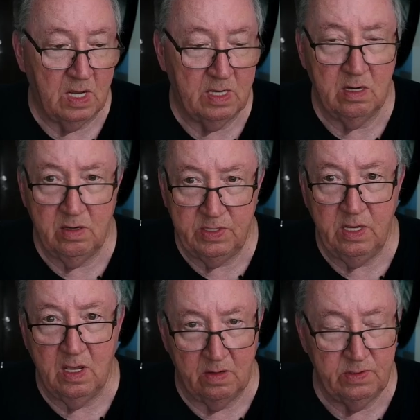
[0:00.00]
I
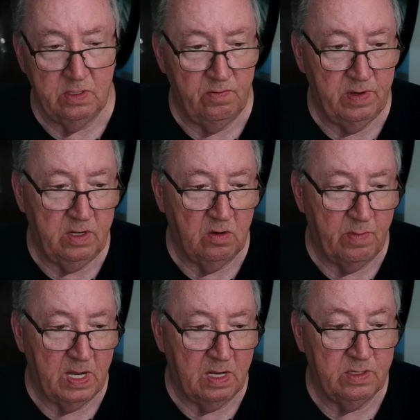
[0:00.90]
guarantee you, I'll do a video
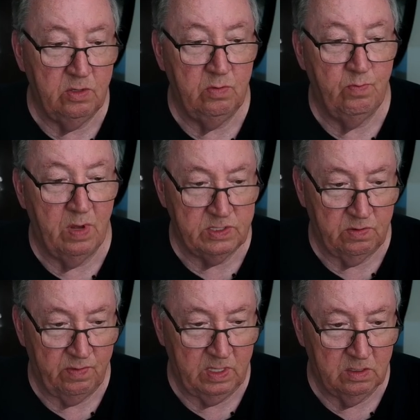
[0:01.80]
about it. I'll do a bunch
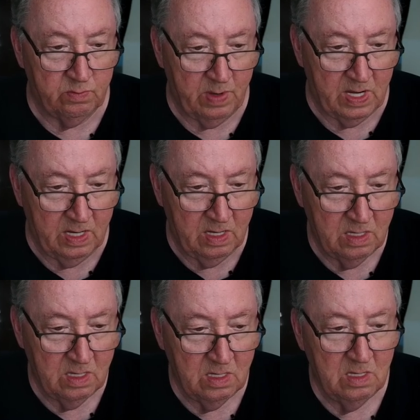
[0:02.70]
of videos about it.
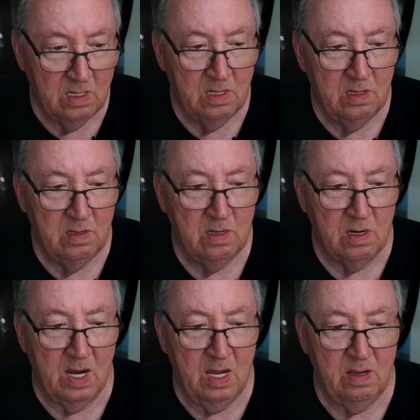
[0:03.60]

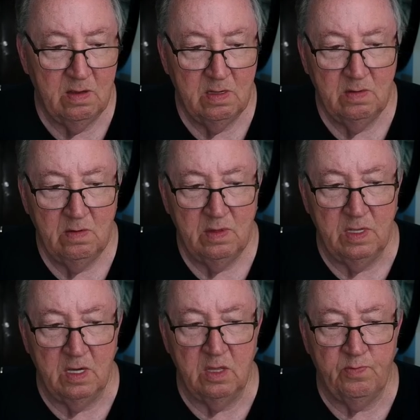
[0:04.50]
All right?
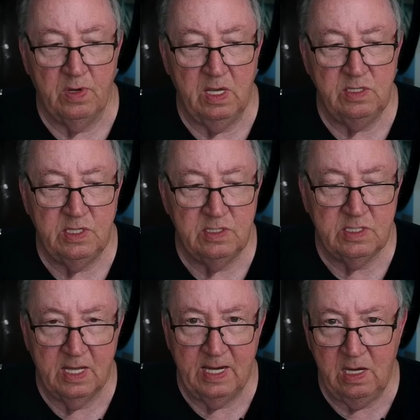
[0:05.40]
The other place is
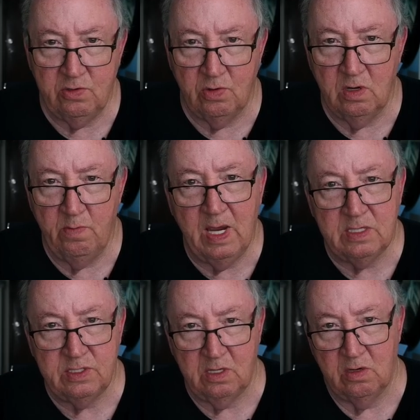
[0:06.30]
Querétaro,
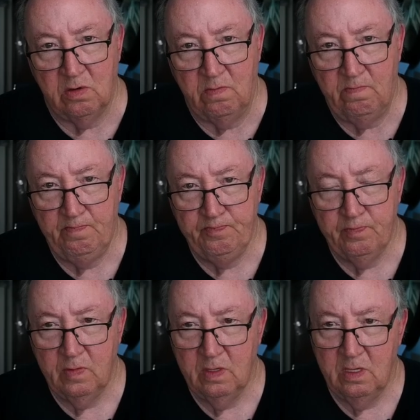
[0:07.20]
Mexico.
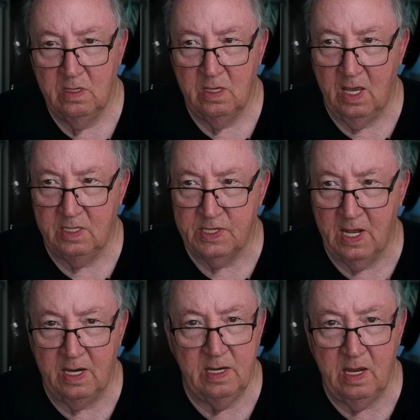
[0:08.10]
That's
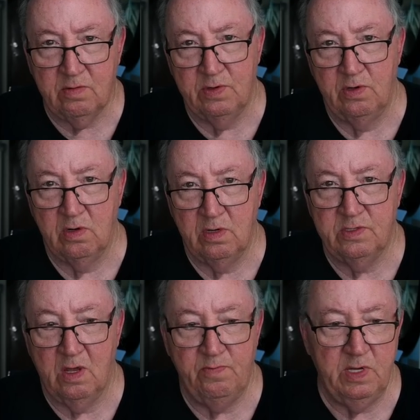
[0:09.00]
not in Ecuador.
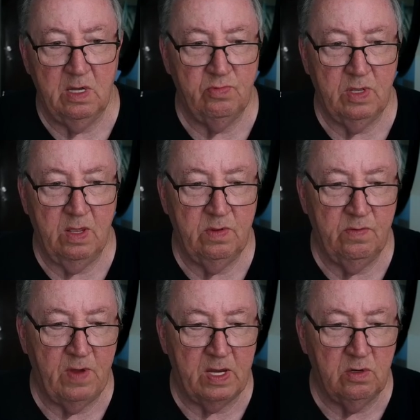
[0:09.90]
So I'm done.
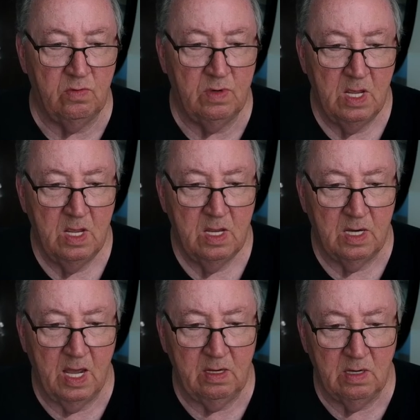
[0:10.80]
If I don't
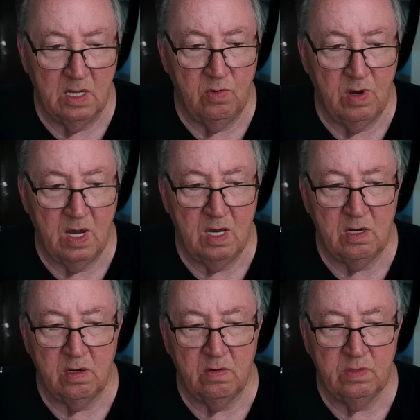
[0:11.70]
like Loja
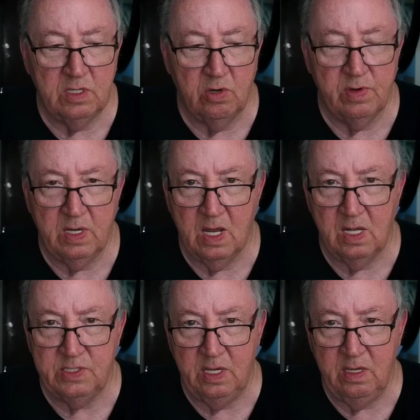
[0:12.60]
or
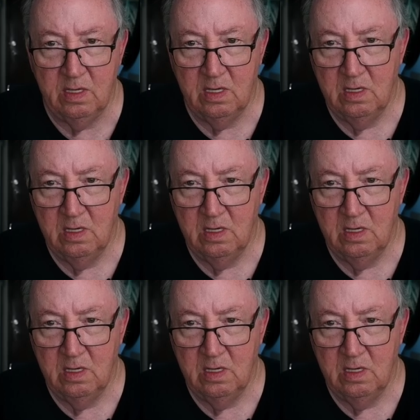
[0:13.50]
Cotacachi,